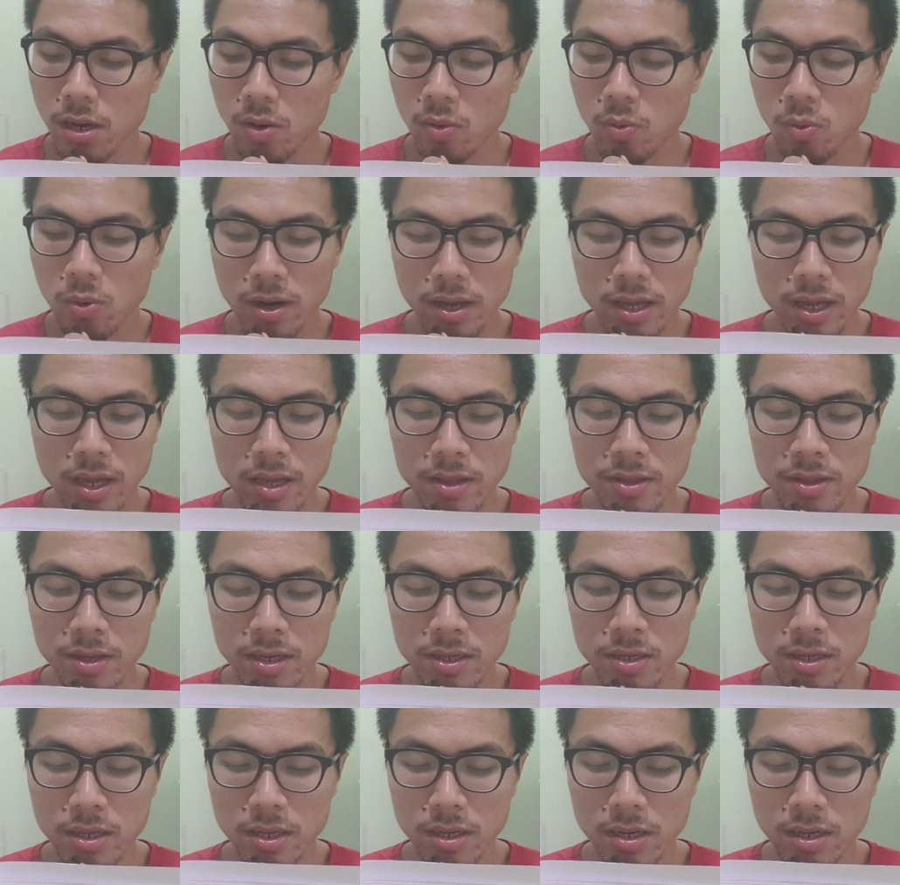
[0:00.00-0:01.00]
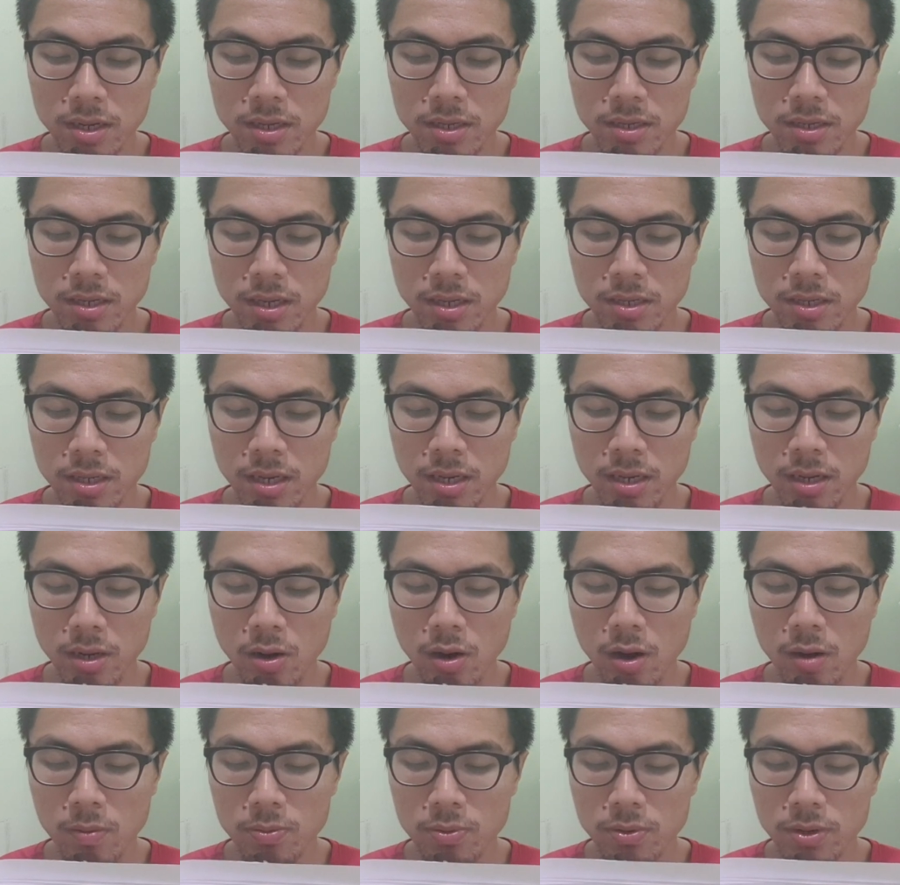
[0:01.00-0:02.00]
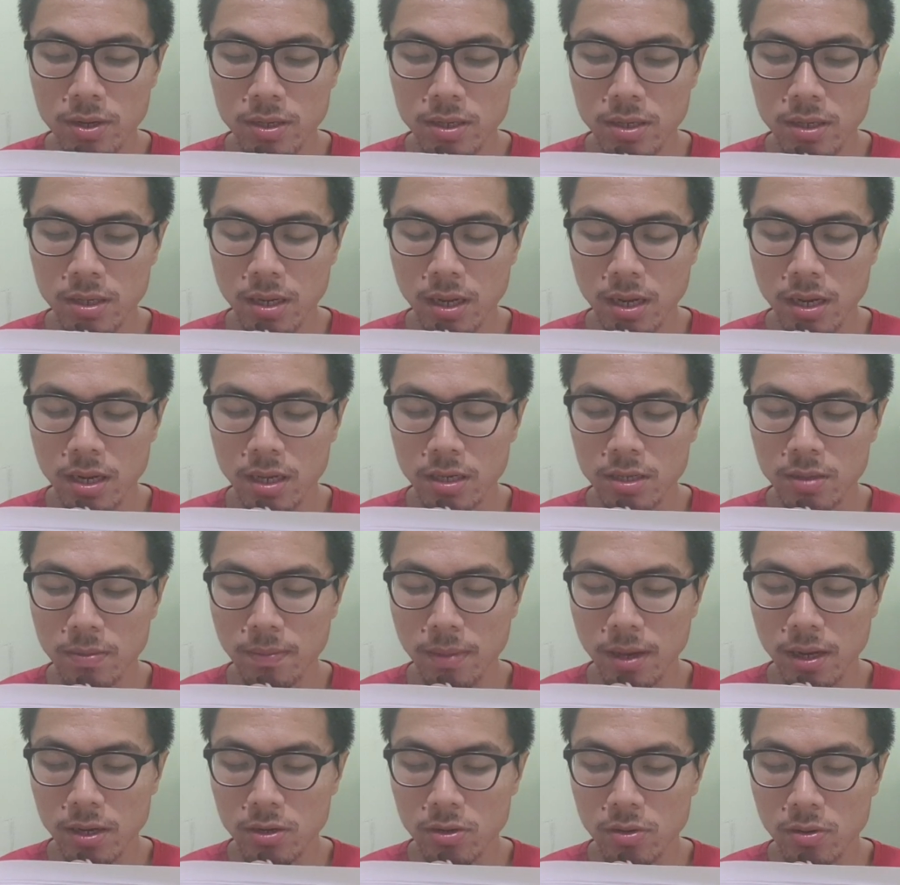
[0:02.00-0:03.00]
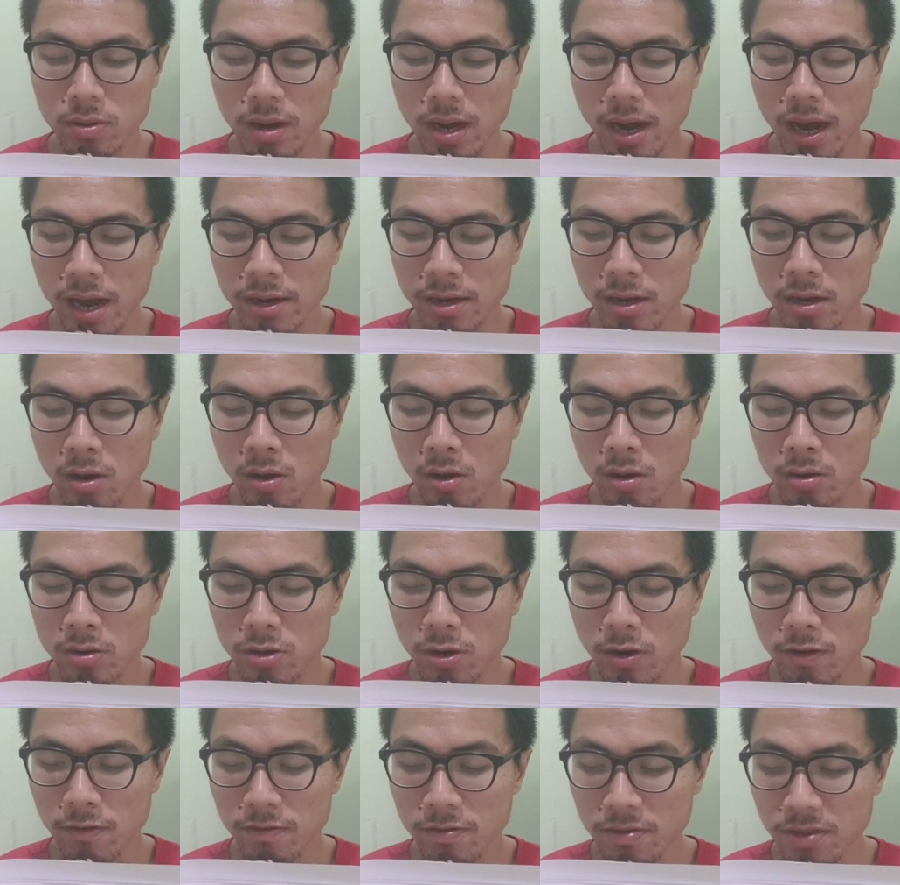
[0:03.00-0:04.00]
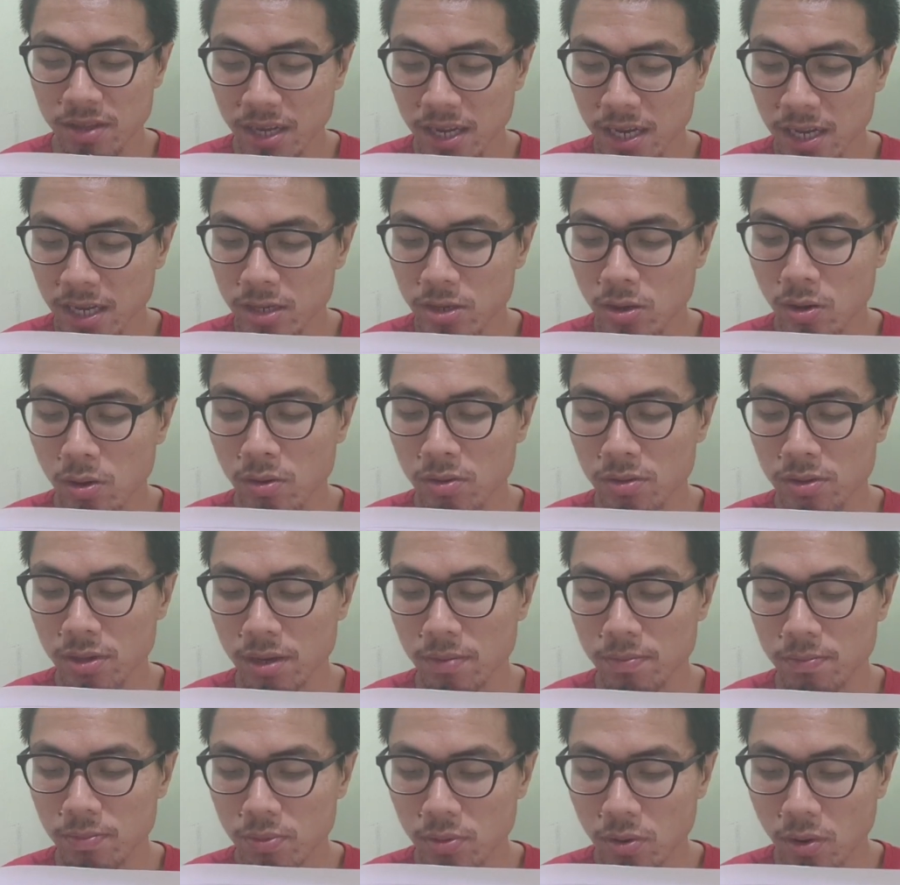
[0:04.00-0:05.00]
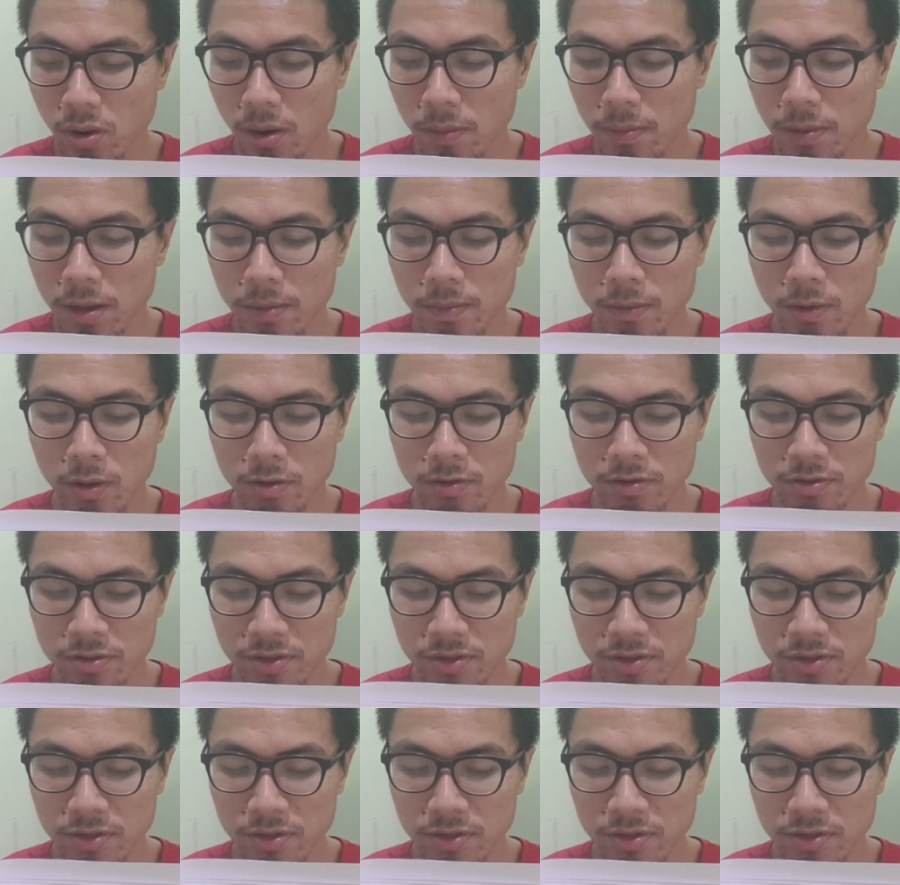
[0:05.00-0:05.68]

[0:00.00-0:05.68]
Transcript: What he thus learns is incorporated in his mental analogue of this or that problem or